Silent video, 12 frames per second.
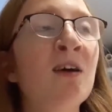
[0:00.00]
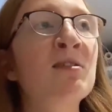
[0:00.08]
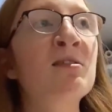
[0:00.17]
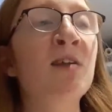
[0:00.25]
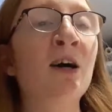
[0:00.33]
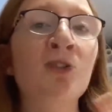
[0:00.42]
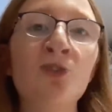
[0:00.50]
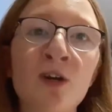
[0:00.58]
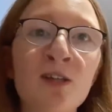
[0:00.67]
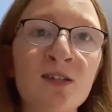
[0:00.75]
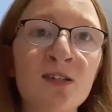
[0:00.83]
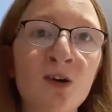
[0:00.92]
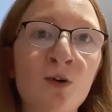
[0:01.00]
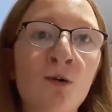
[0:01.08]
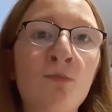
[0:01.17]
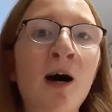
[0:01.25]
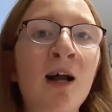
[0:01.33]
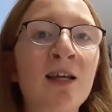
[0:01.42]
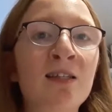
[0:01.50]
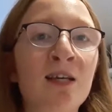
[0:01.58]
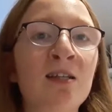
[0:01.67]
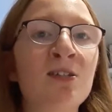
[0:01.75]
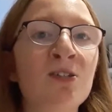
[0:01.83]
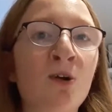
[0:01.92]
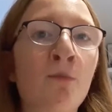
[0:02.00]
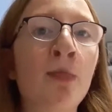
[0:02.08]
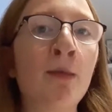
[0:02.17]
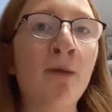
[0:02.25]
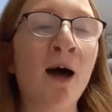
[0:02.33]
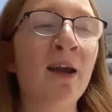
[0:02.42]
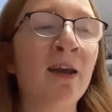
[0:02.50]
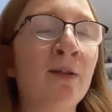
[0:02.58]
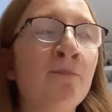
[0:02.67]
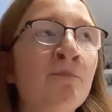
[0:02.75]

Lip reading: so that straightened it up and it did stop the pain